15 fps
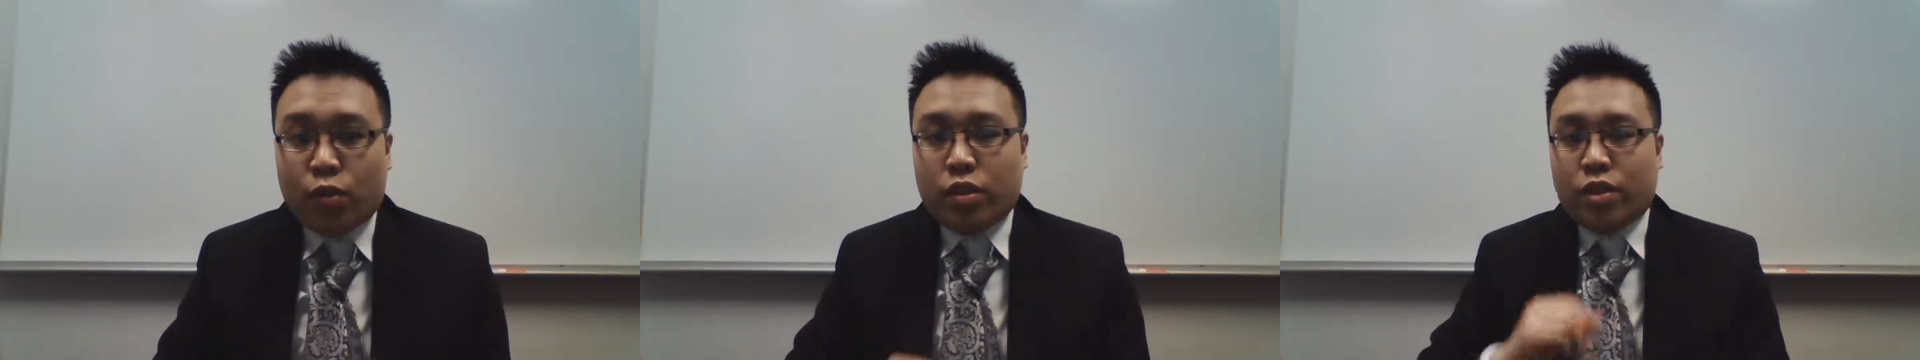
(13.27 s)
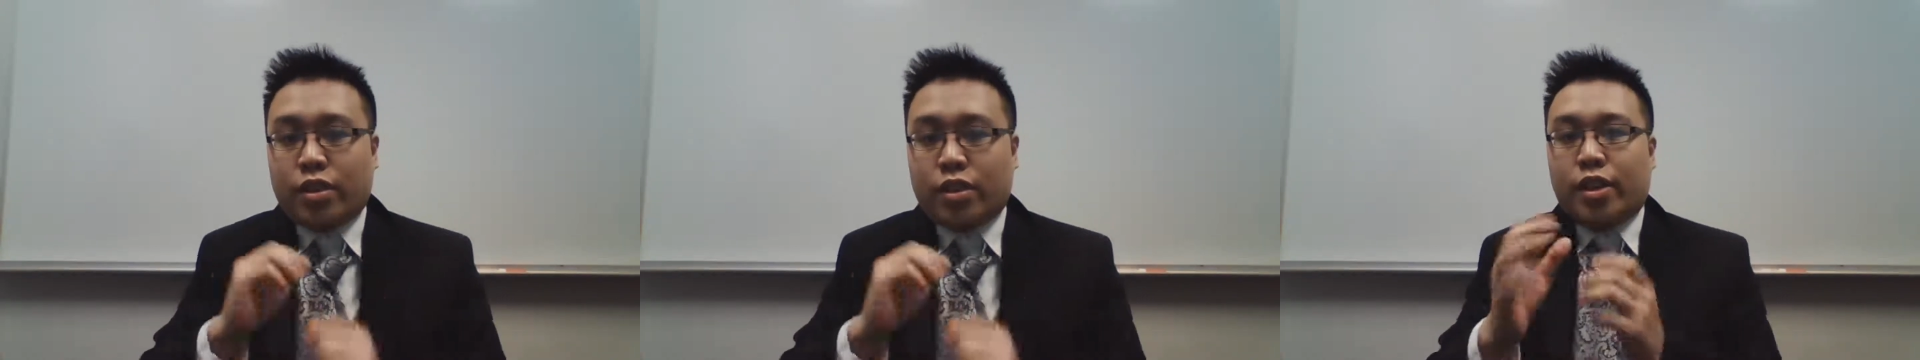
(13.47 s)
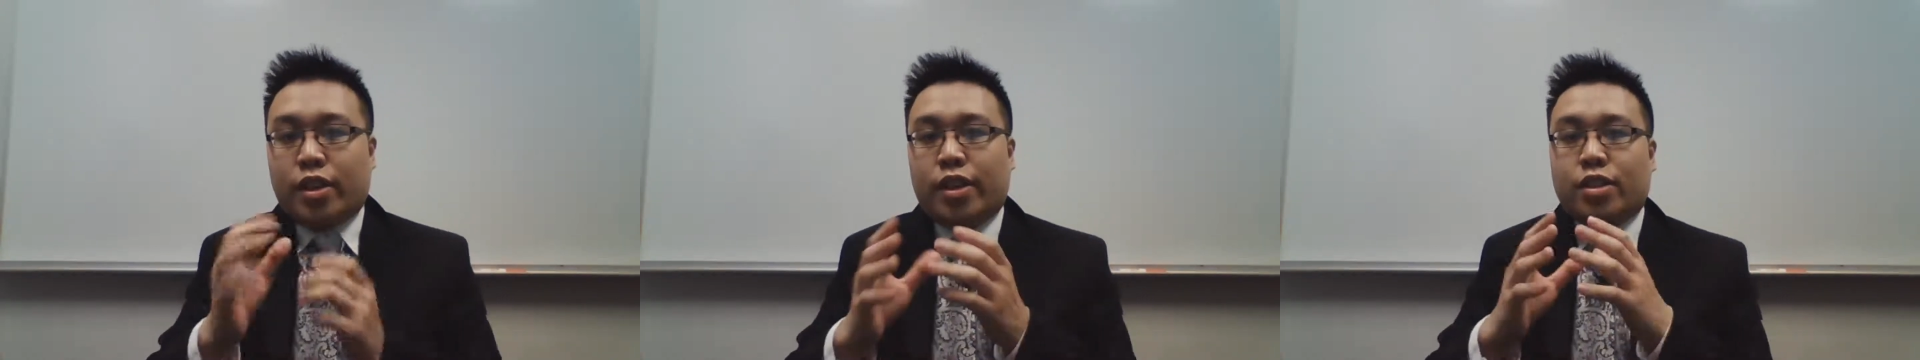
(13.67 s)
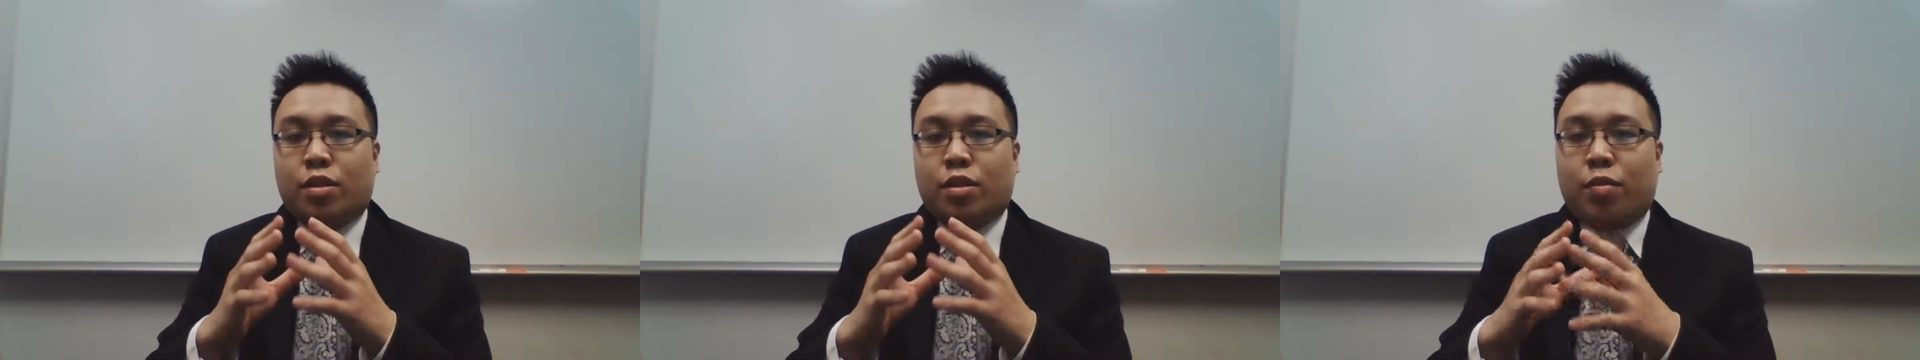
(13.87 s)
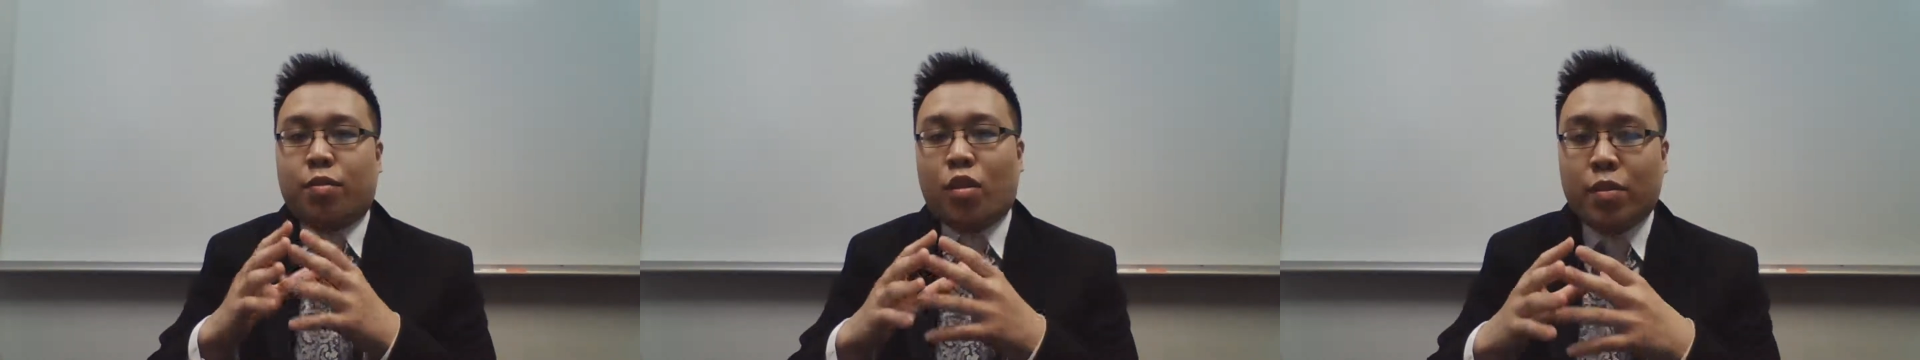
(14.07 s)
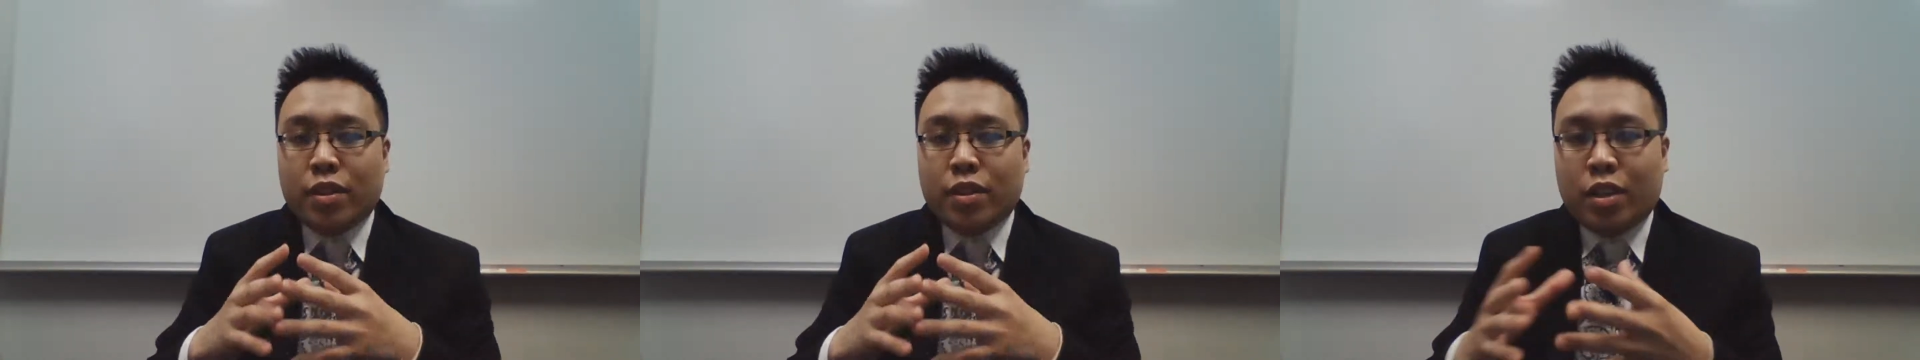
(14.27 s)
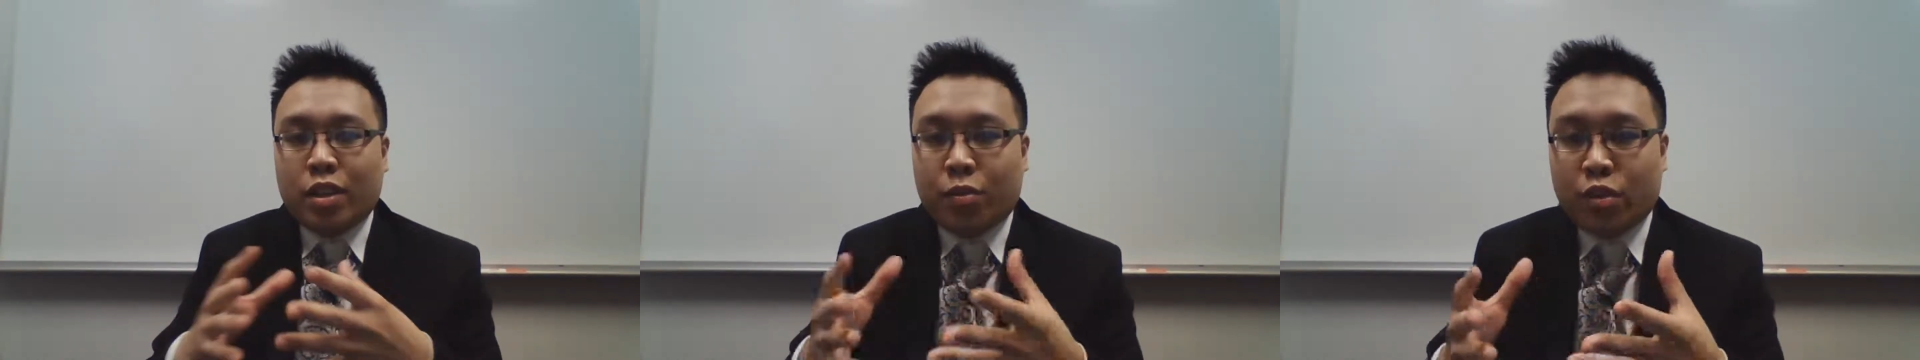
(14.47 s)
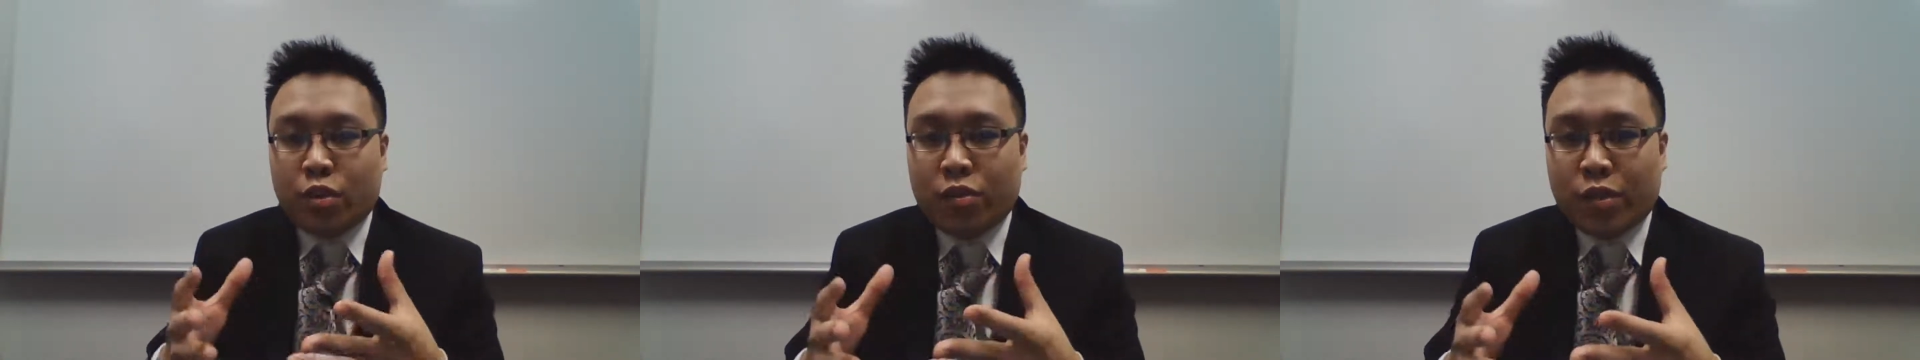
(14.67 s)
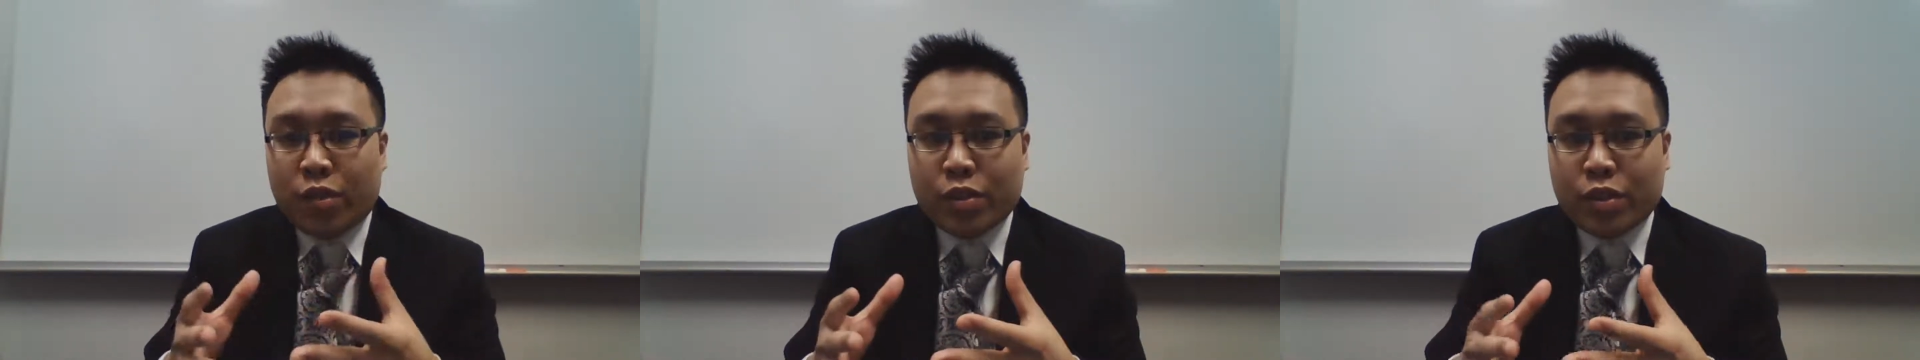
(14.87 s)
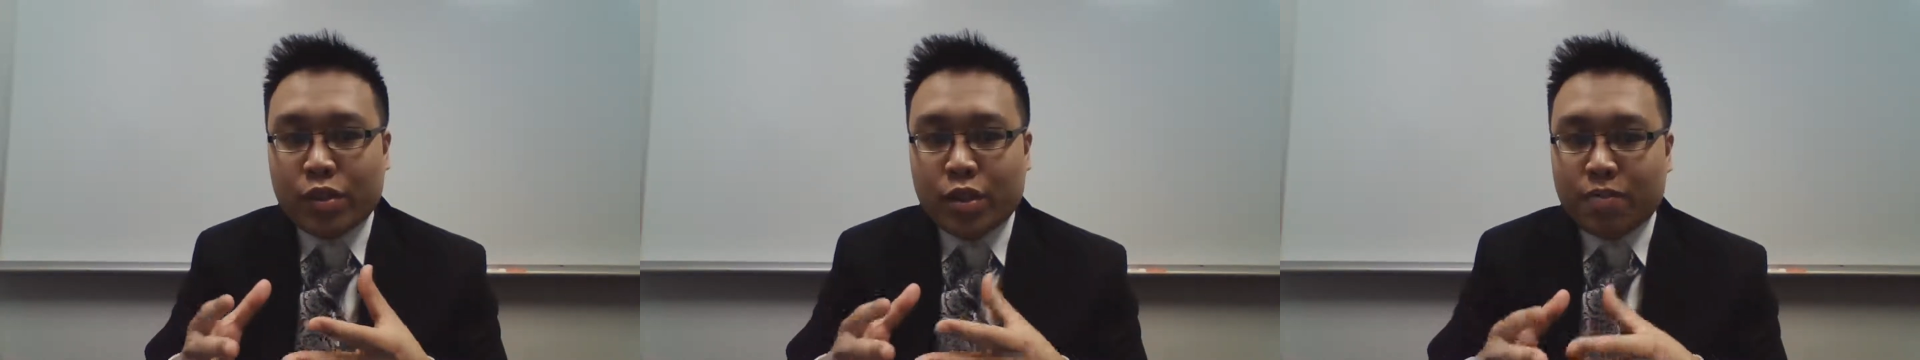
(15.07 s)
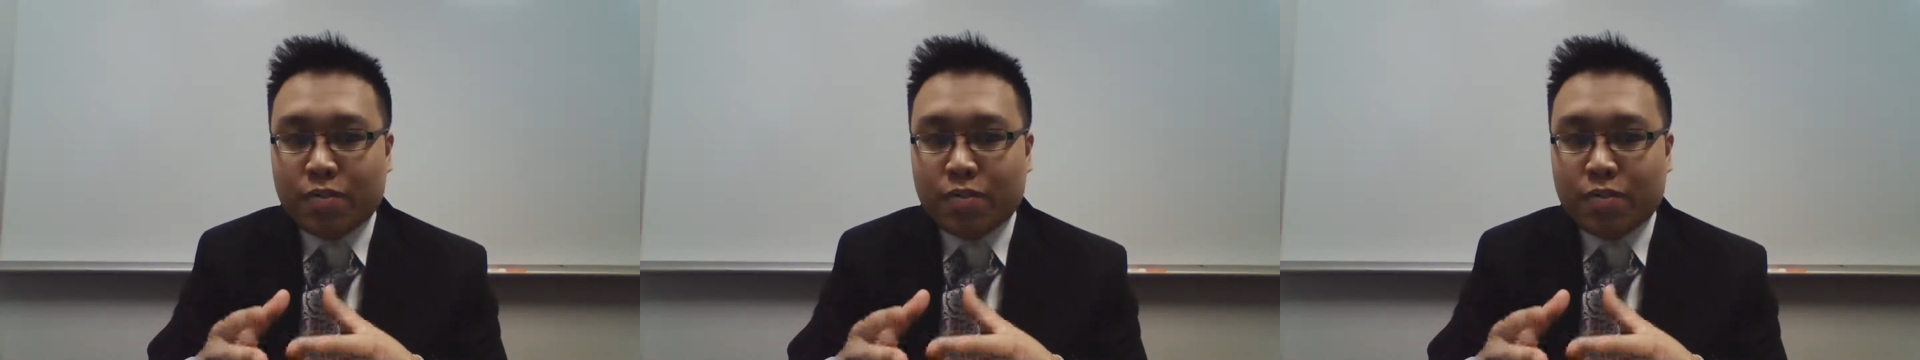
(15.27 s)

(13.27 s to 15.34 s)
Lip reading: the CIS department at Temple University.